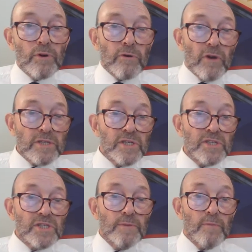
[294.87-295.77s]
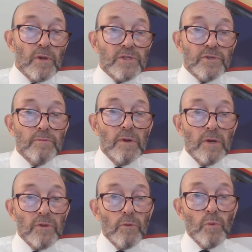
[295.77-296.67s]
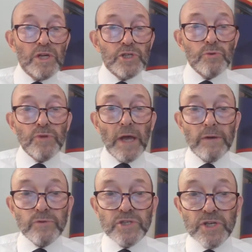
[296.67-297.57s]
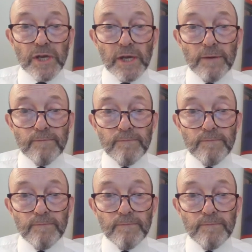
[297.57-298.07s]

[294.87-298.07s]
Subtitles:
progressive symbolism that we shall now see.